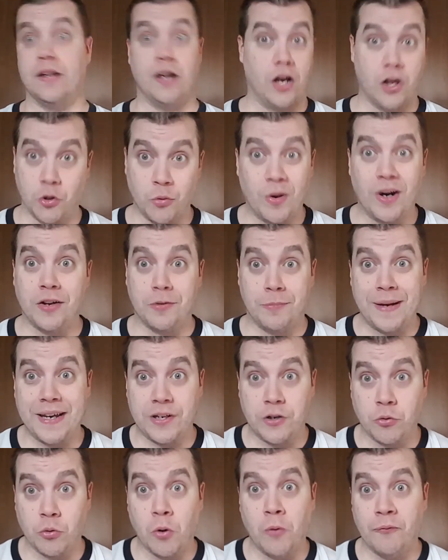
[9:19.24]
Otherwise, make
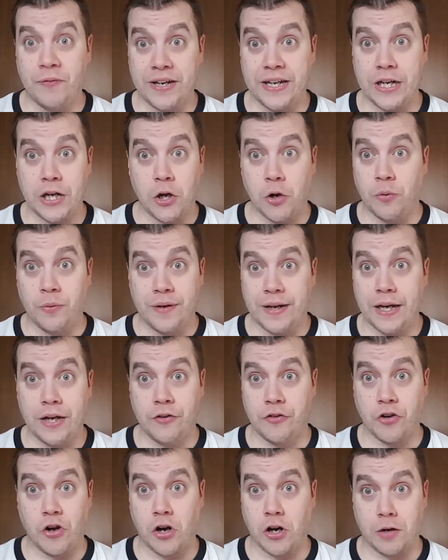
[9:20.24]
your own video
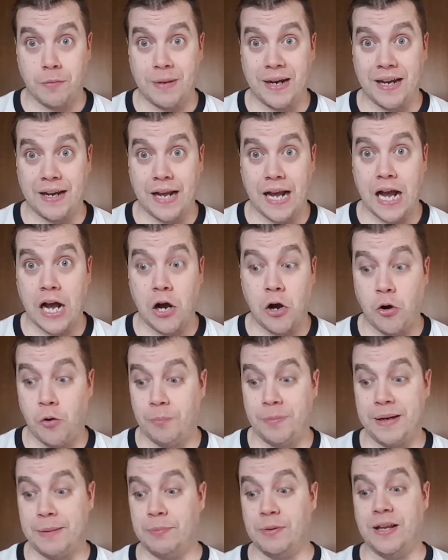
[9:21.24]
and talk about how
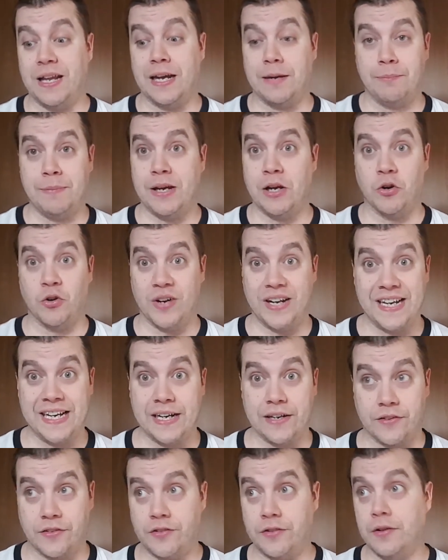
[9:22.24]
people like me are
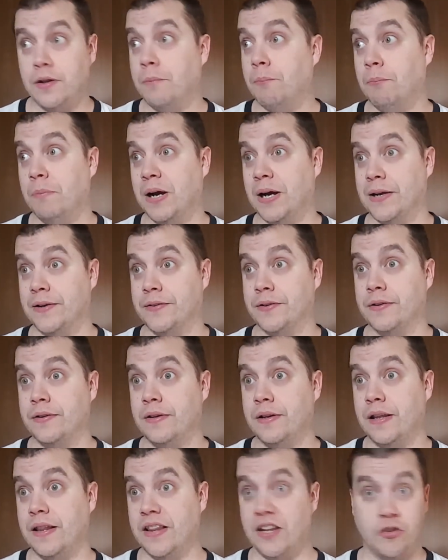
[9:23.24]
idiots. But
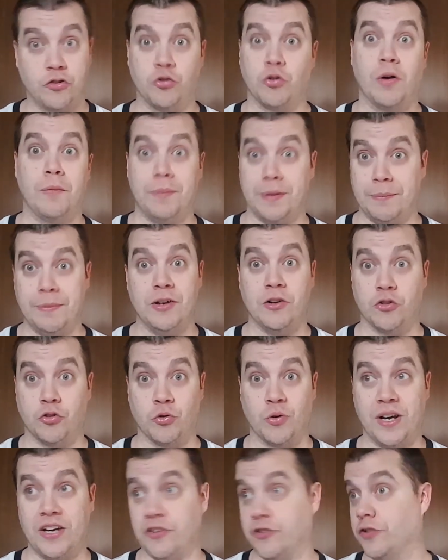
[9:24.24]
this Trump
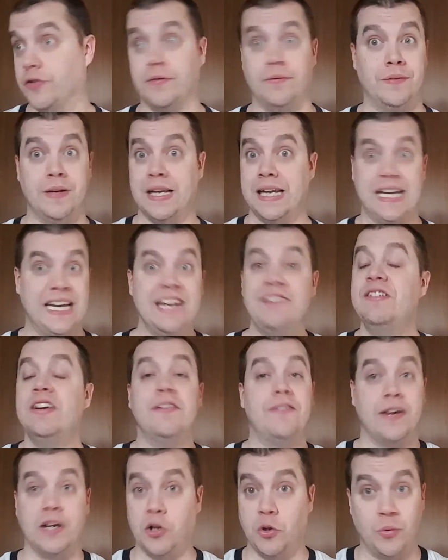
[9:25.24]
administration, even
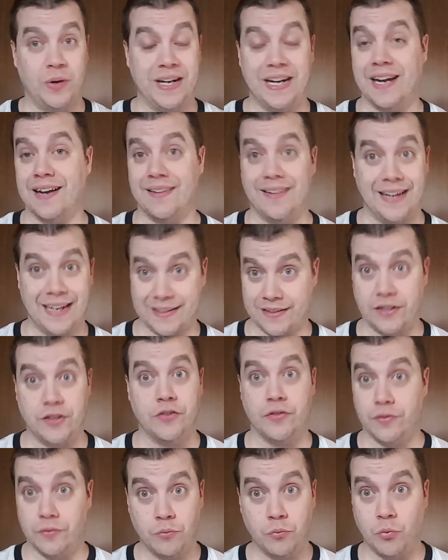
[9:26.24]
if Hillary got
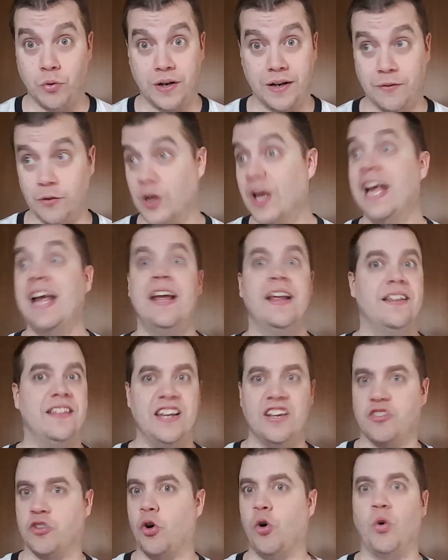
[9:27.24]
elected, whatever,
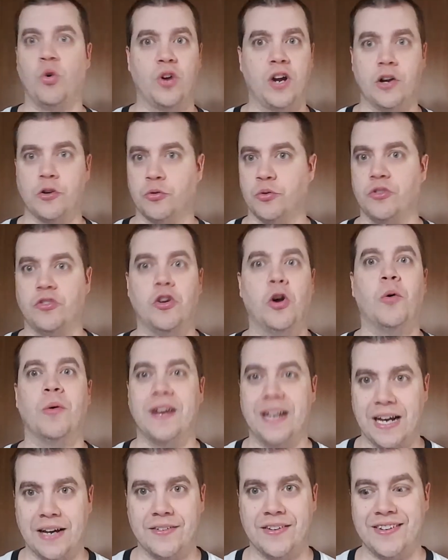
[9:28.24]
this whole country's going
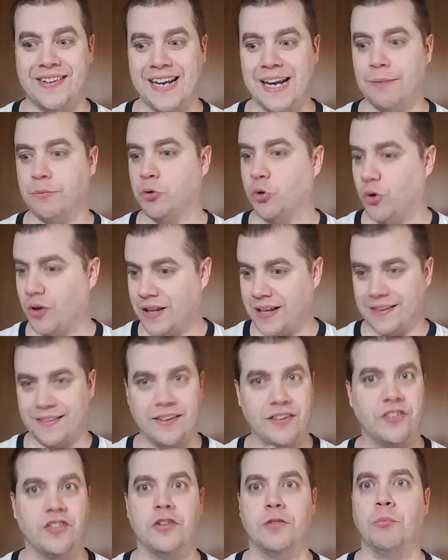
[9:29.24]
down the damn toilet.
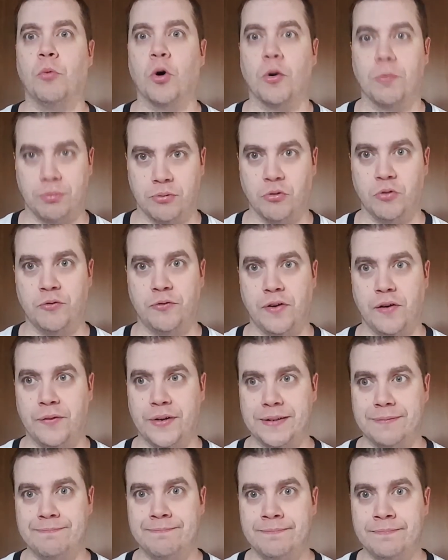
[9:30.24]
This is more proof of
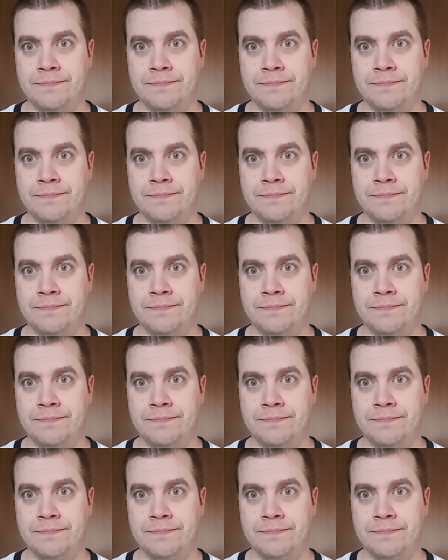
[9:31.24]
it.